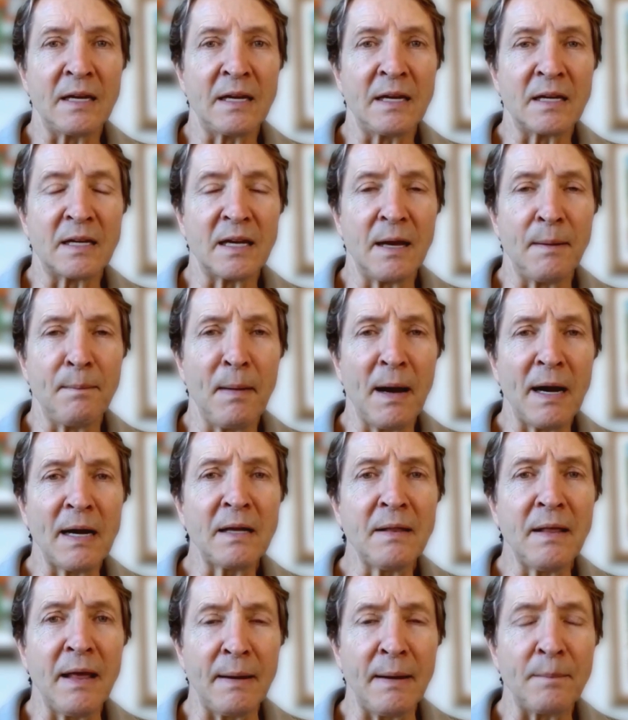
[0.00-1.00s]
And
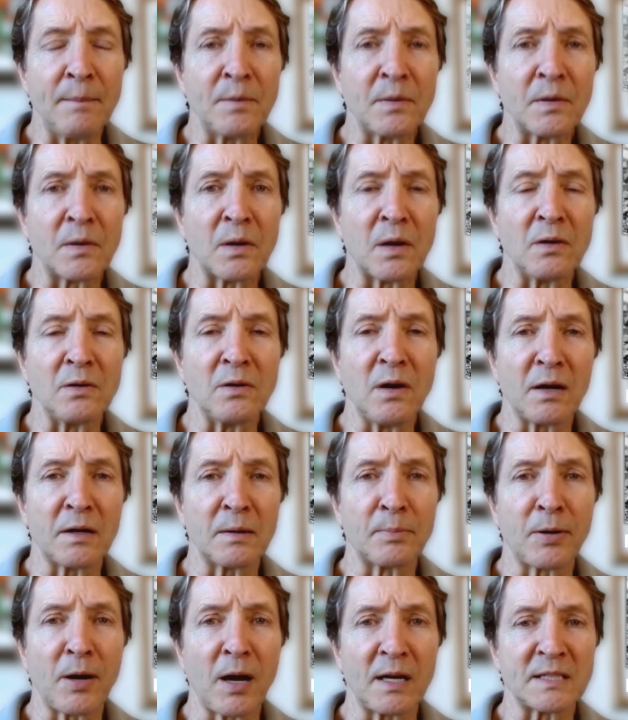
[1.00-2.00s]
among them were a
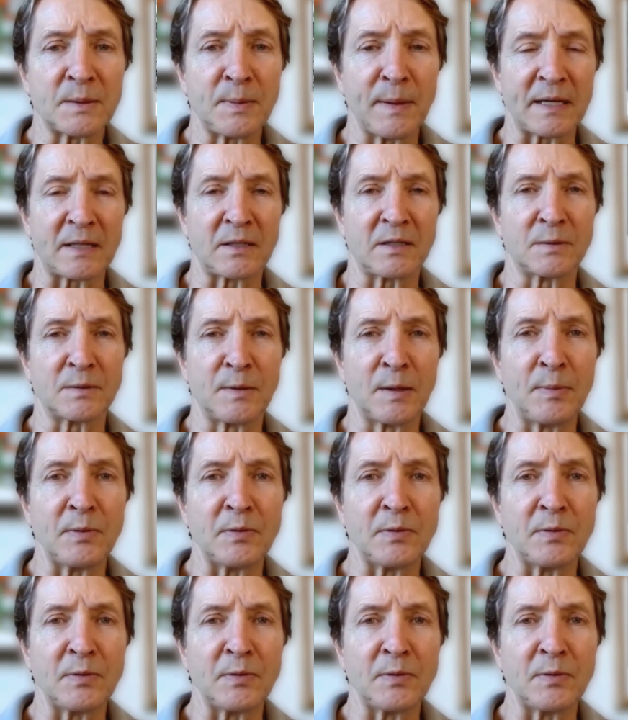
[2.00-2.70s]
lot of prospectors,